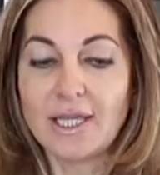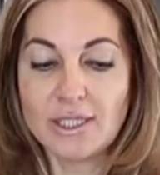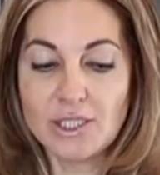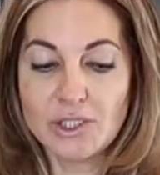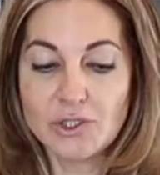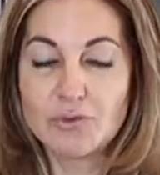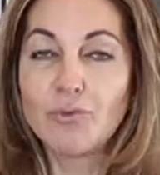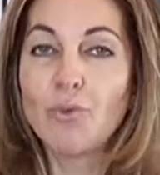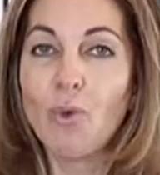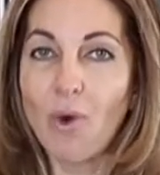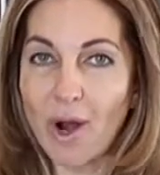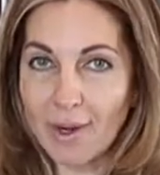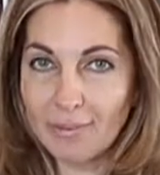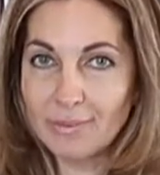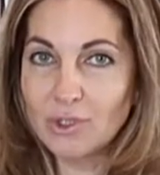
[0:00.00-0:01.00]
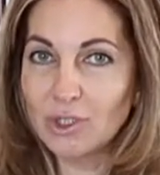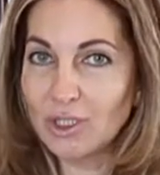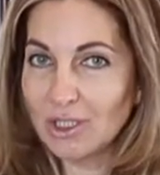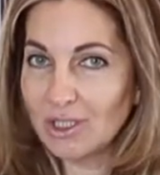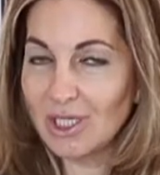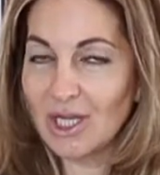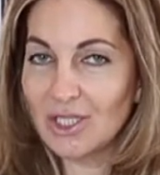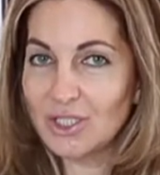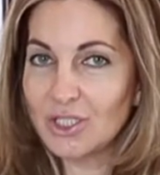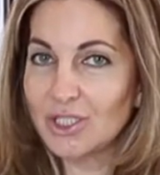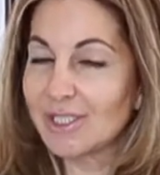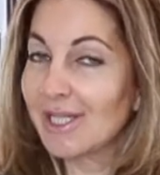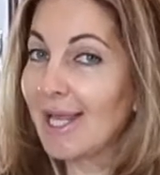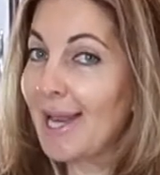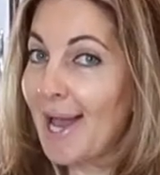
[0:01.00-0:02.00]
and it's warm to the touch.
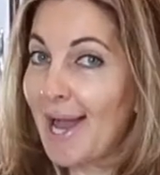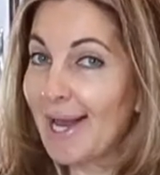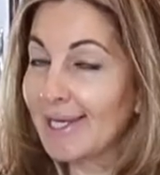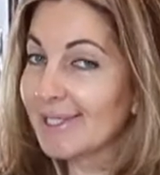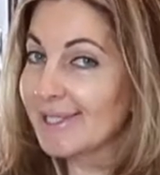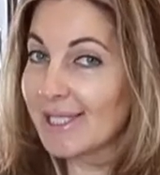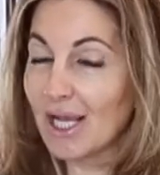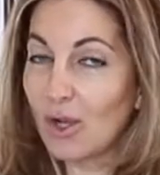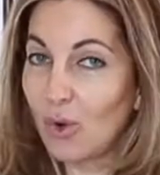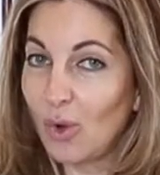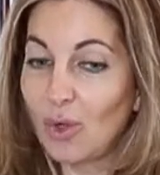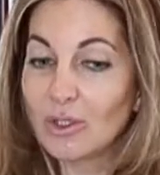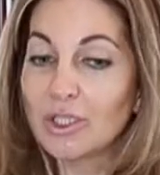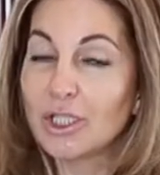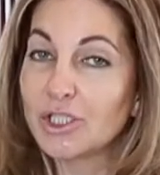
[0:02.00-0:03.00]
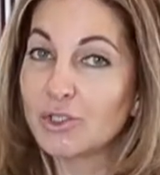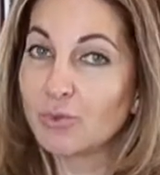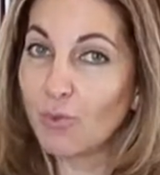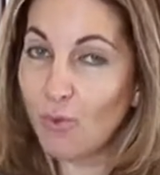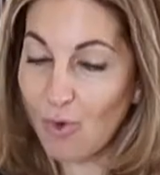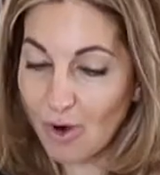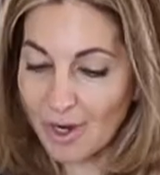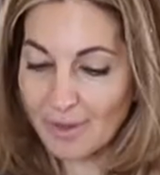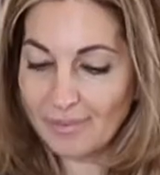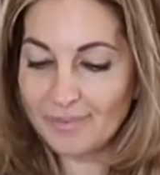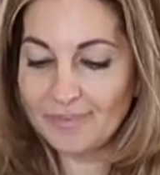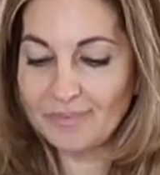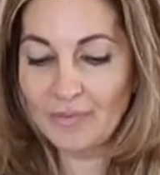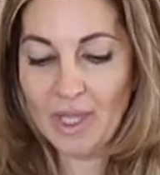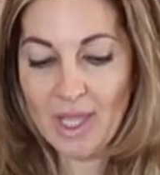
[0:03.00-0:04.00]
It's not hot, it's not cold, it's warm.
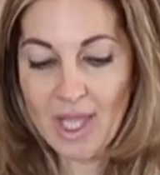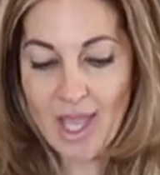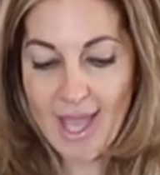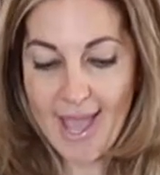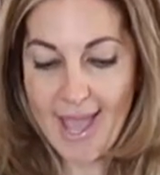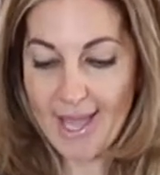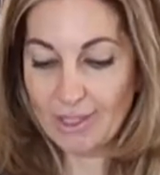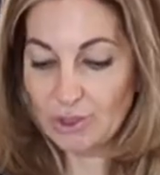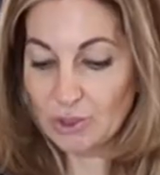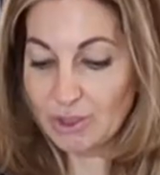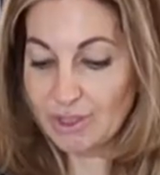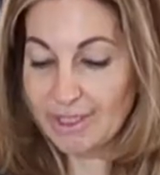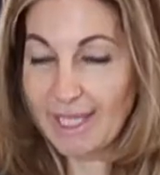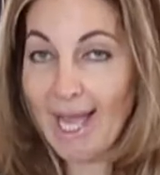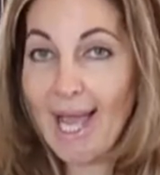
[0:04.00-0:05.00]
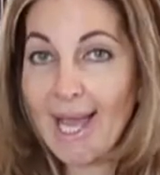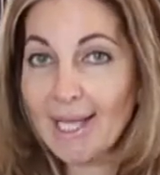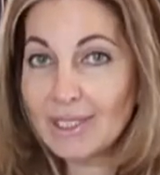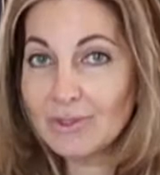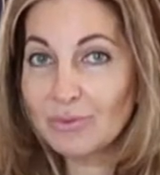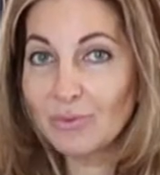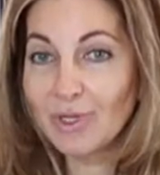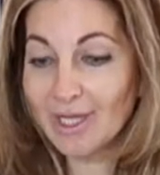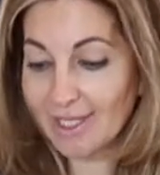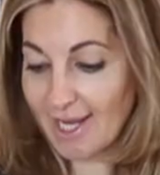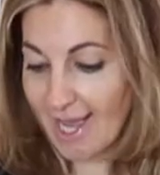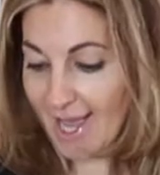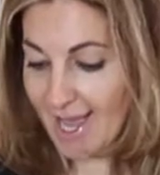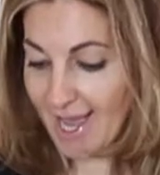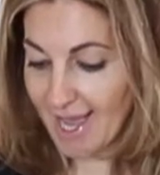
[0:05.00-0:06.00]
And to that, we're
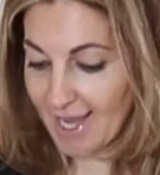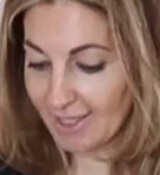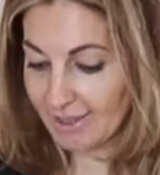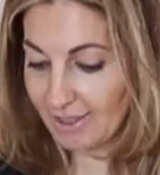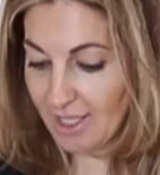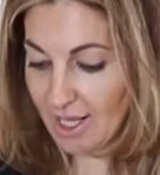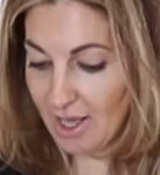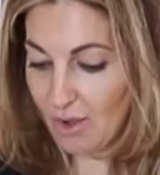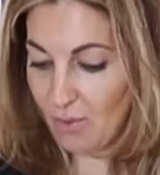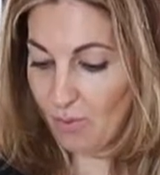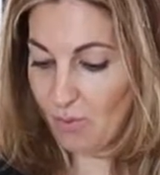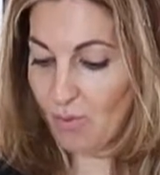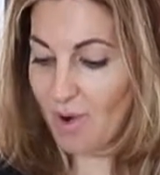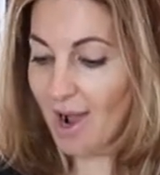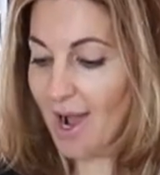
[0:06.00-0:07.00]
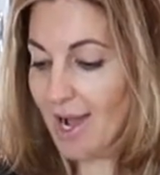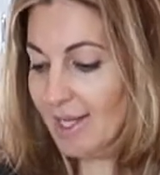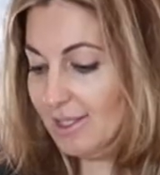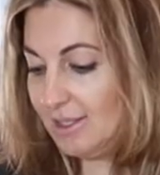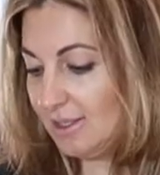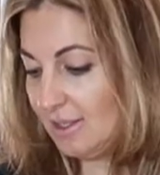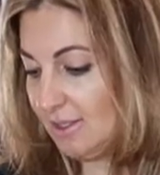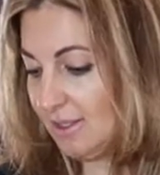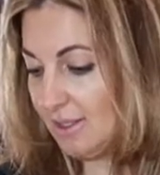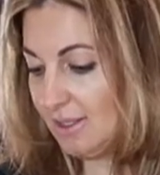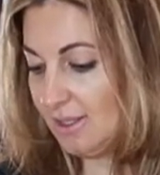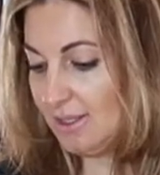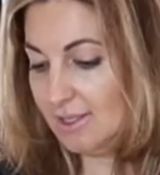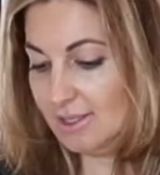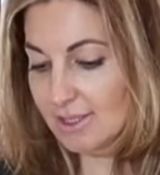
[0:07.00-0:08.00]
gonna add 1
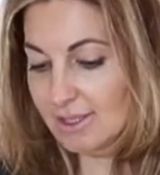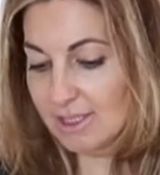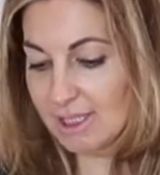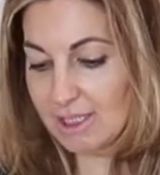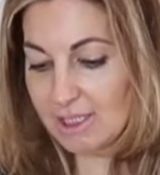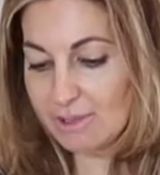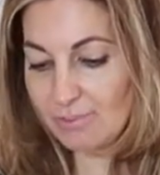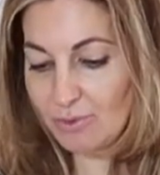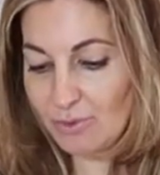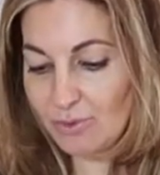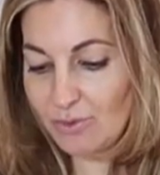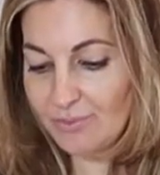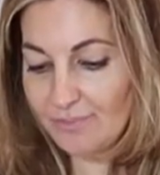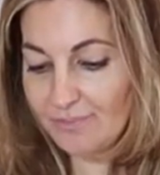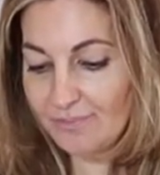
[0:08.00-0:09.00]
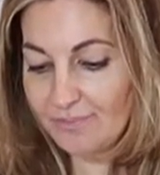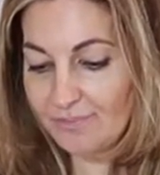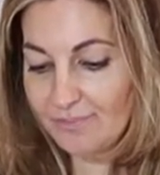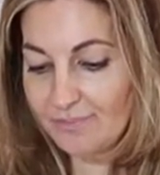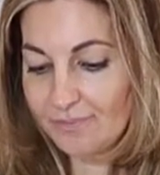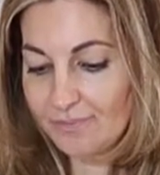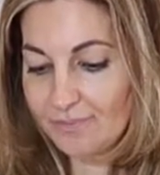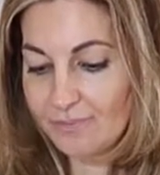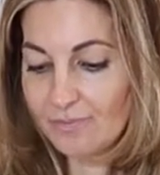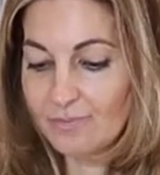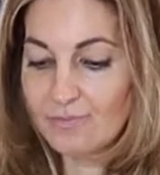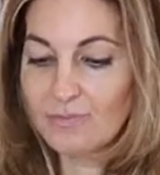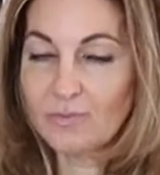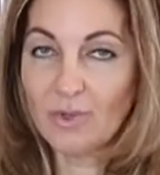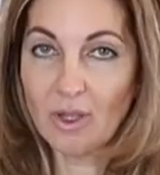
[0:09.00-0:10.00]
teaspoon
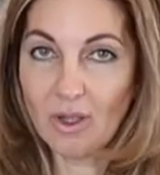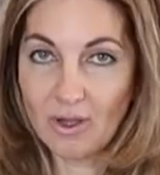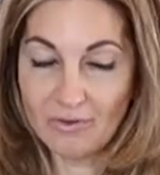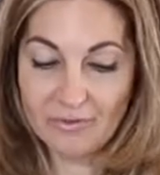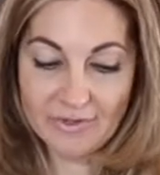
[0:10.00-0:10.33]
of